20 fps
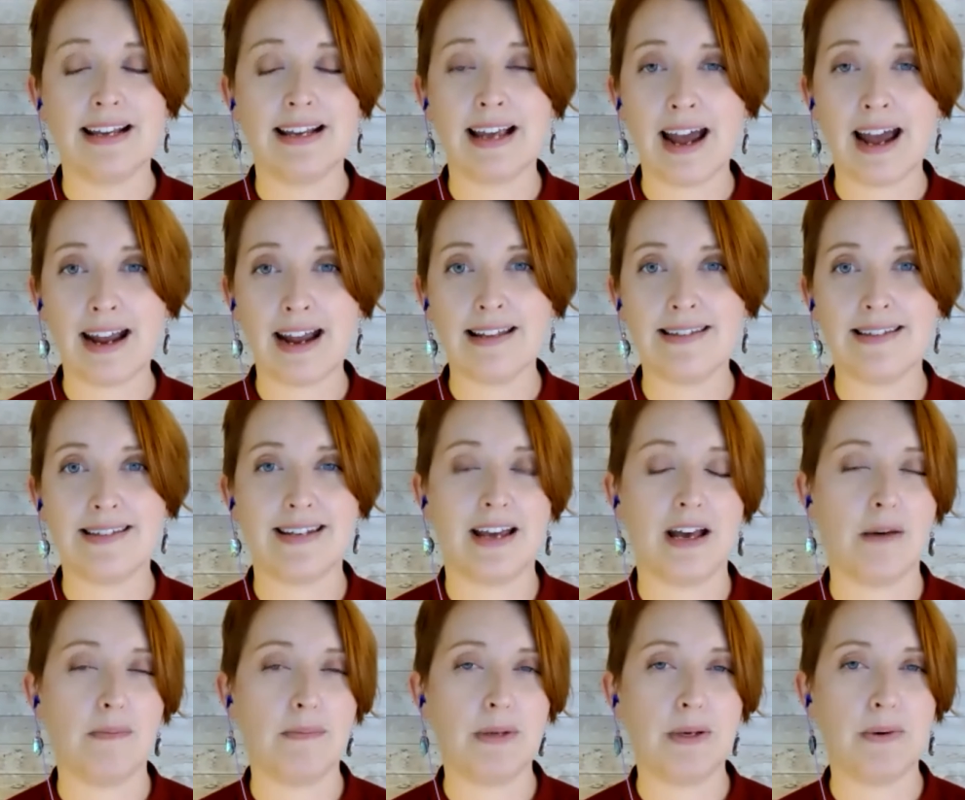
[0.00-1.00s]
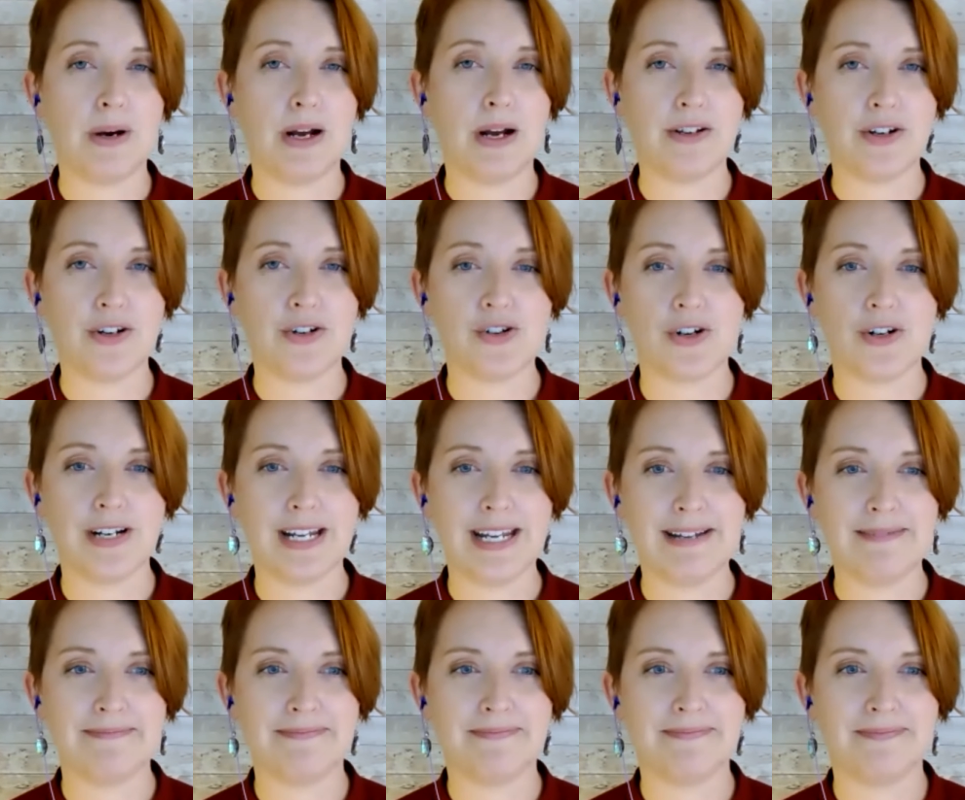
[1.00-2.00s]
guides to help you on your
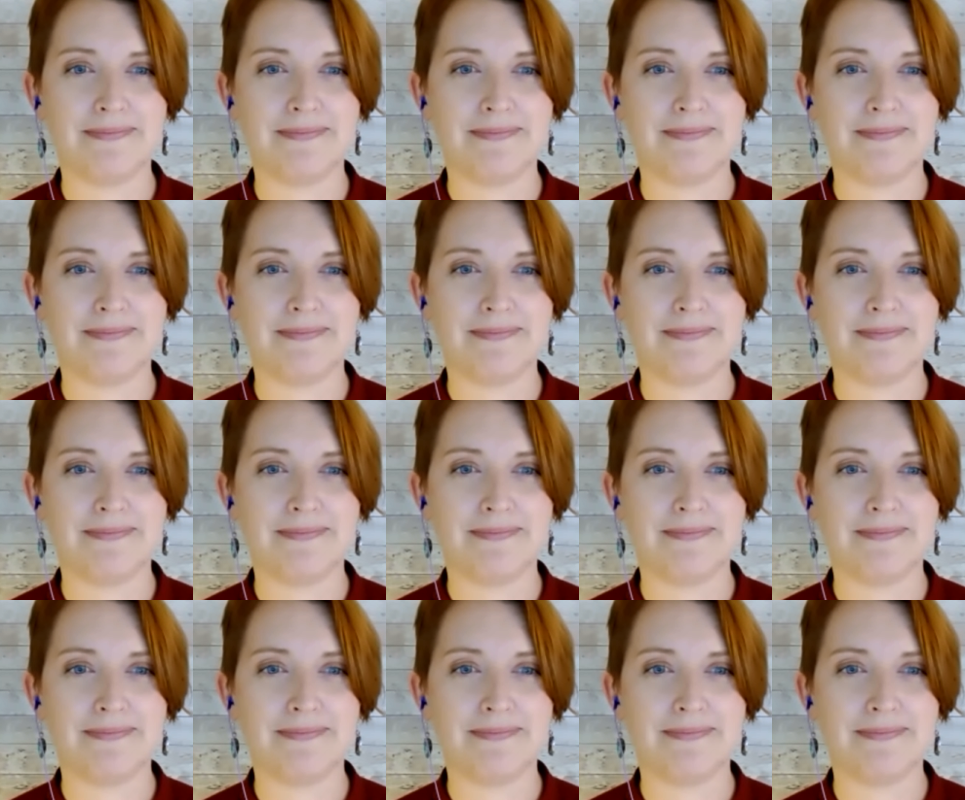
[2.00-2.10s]
journey.